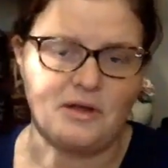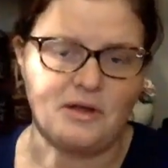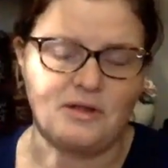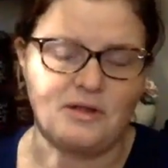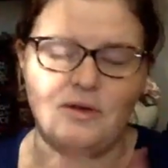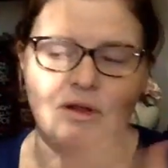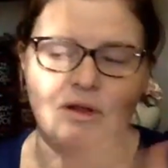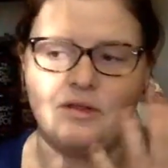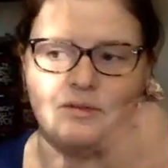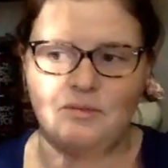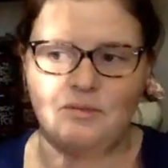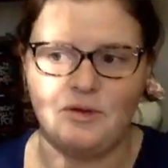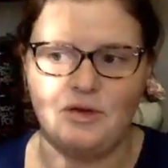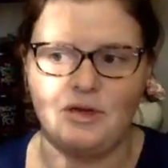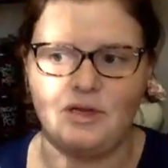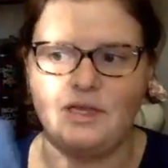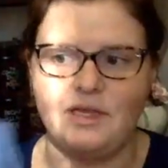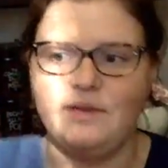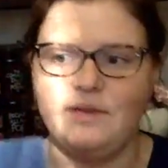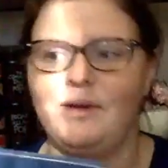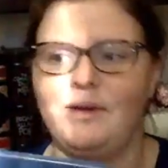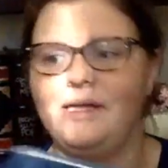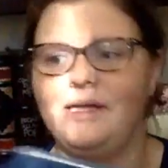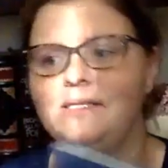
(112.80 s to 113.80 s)
throughout the
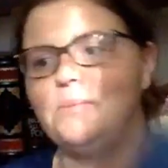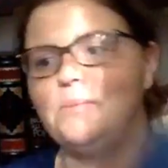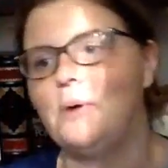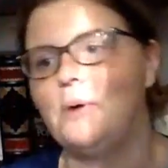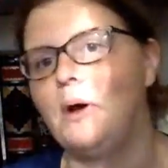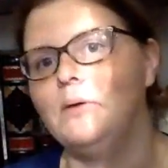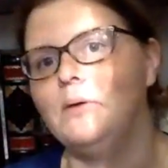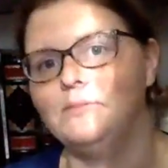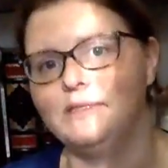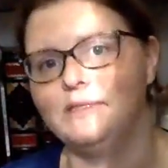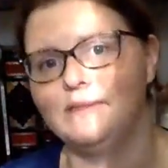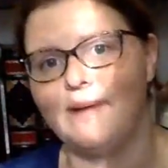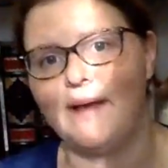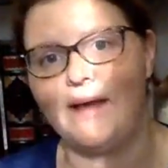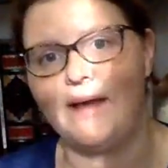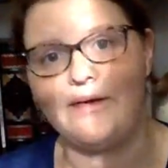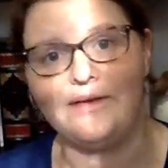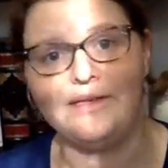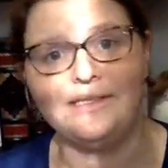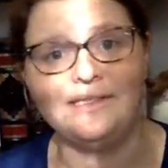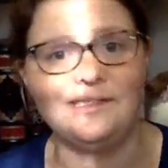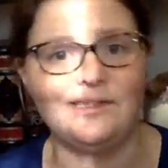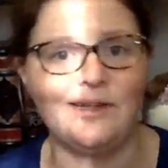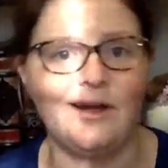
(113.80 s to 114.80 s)
book, he writes poems
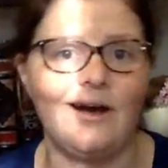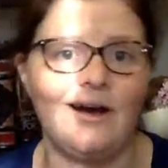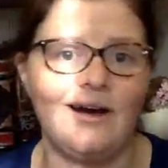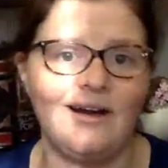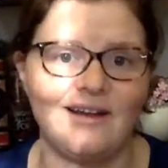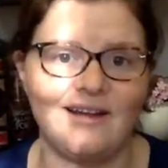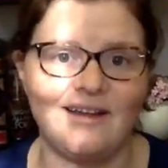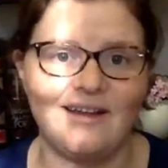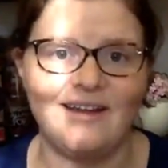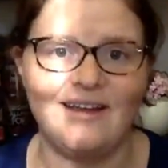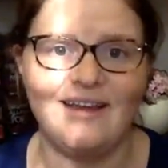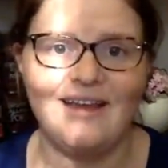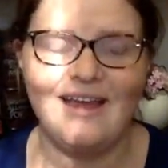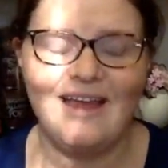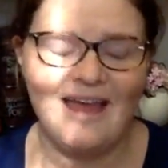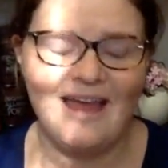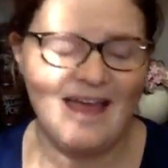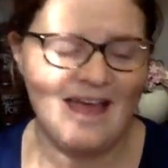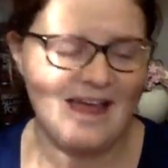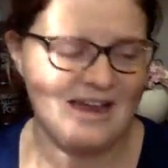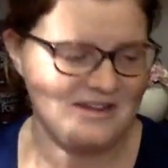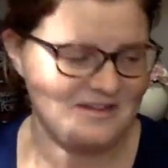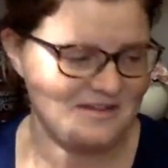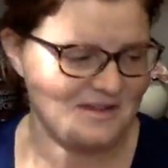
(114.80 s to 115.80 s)
about his dog,
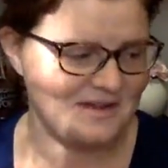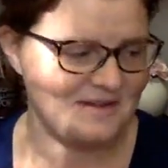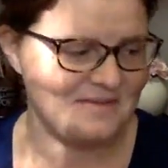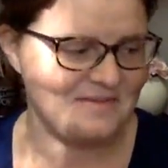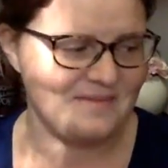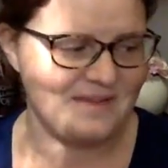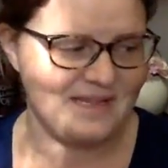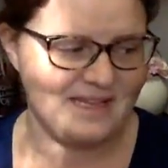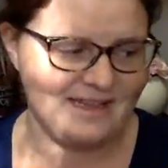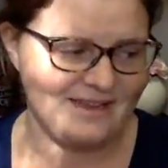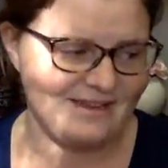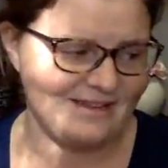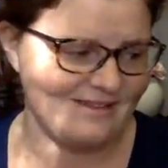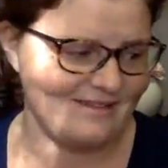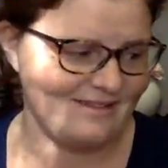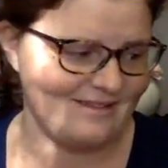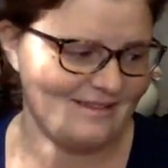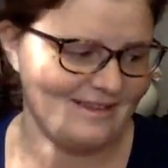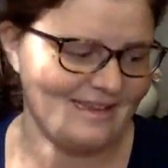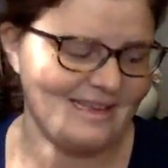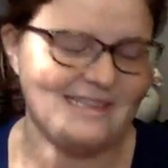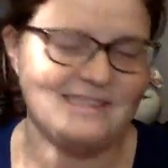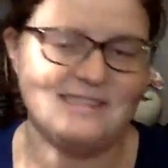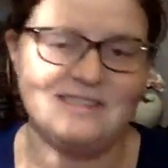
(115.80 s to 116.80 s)
and you get to meet
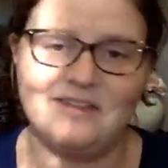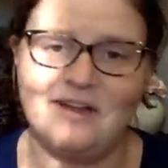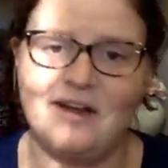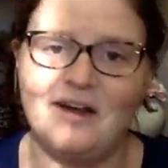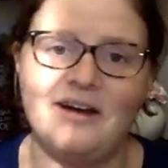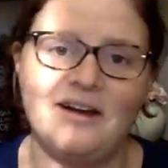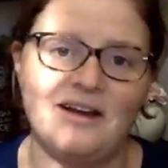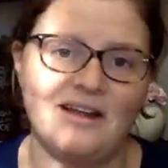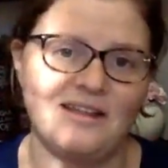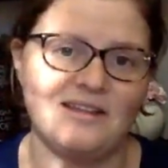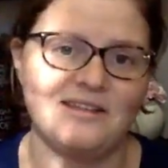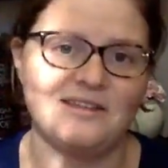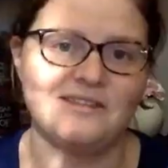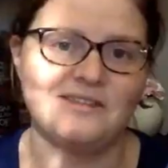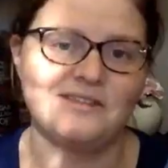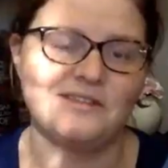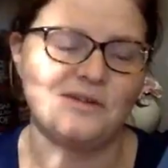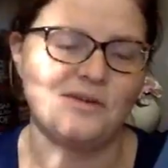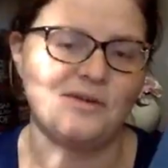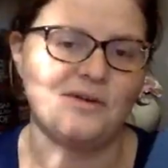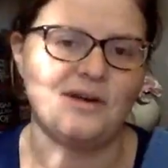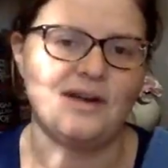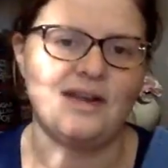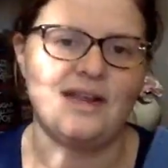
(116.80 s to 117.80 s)
his dog in the
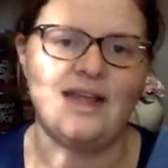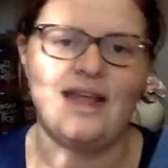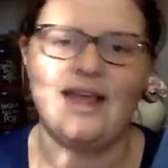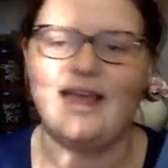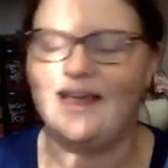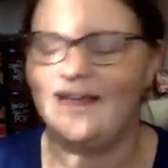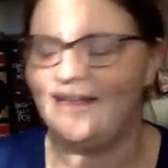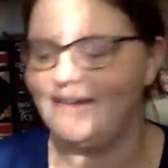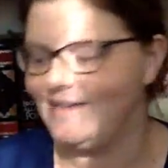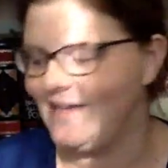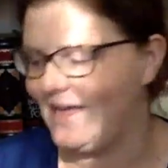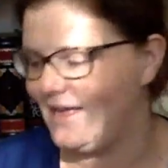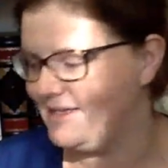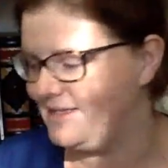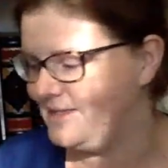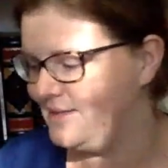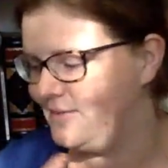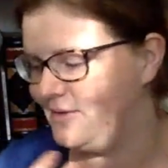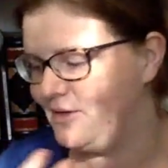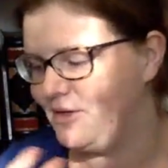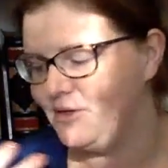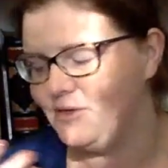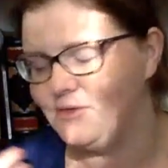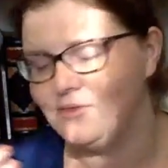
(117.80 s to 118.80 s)
story. And as
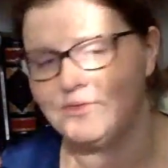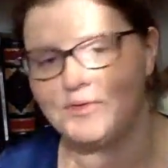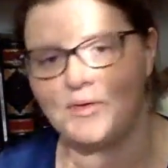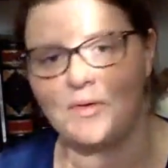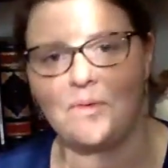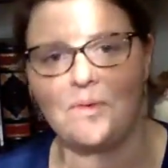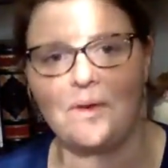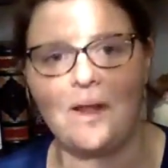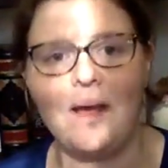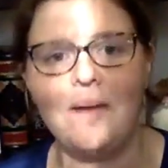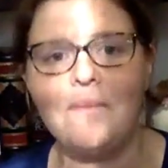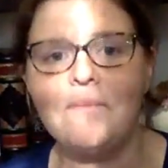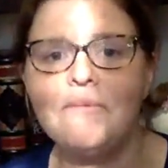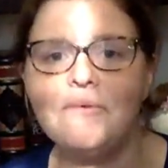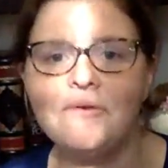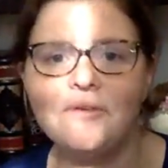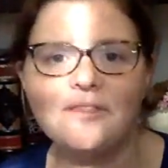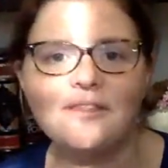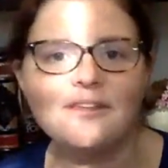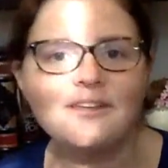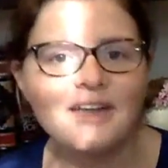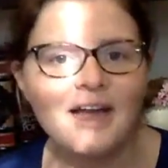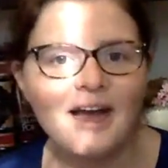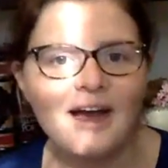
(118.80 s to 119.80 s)
somebody who's grown up
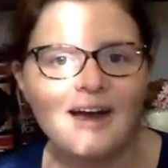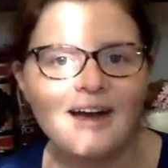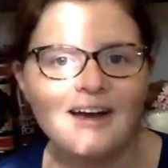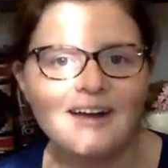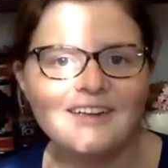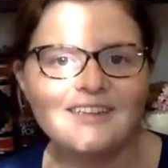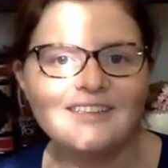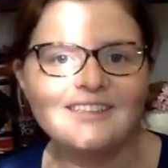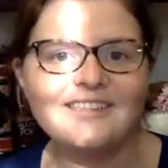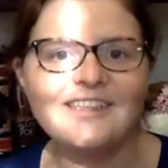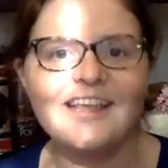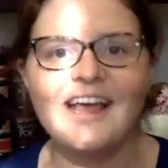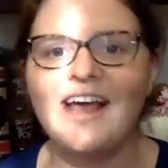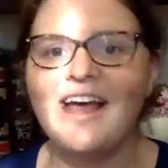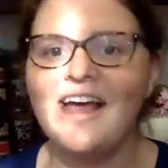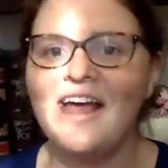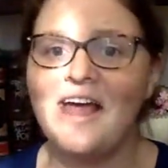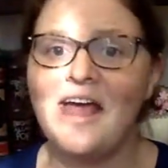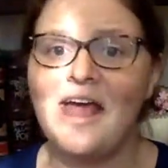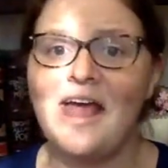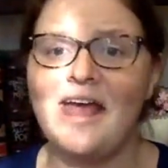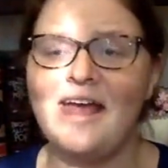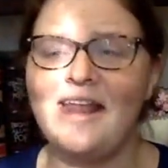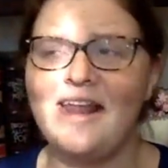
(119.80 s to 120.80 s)
with dogs,
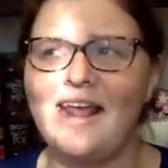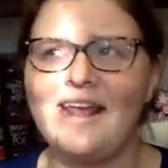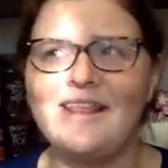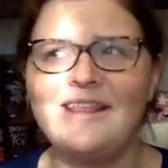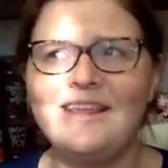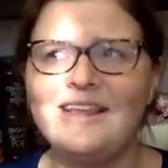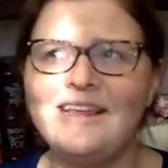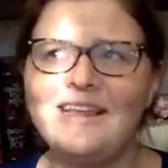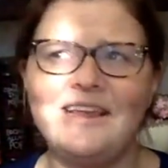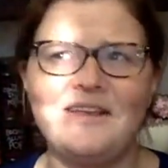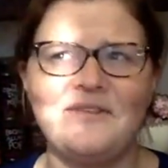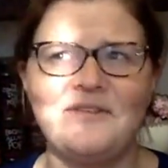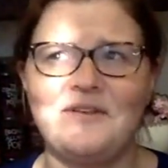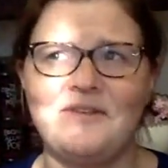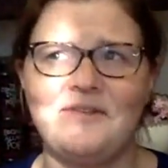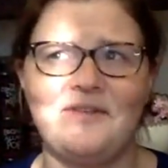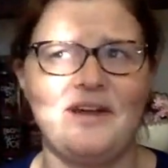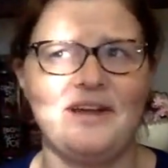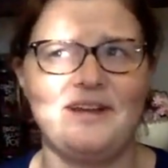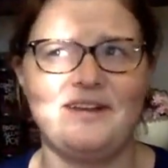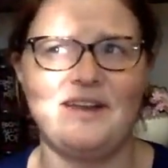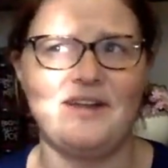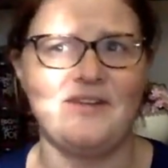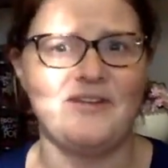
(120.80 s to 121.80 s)
and I think even
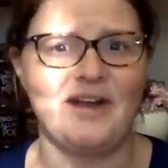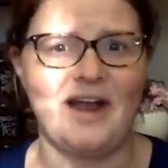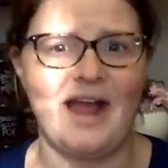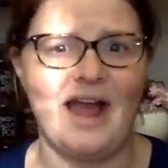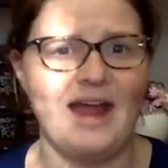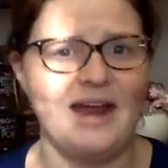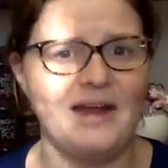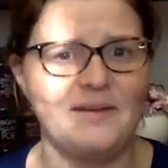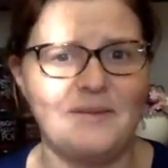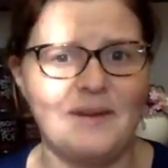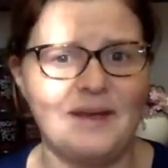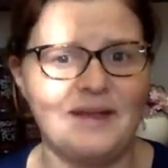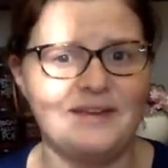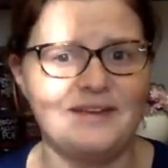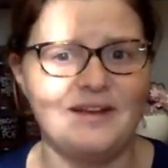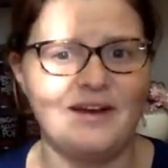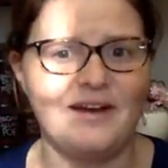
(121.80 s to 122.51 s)
if I had never had a pet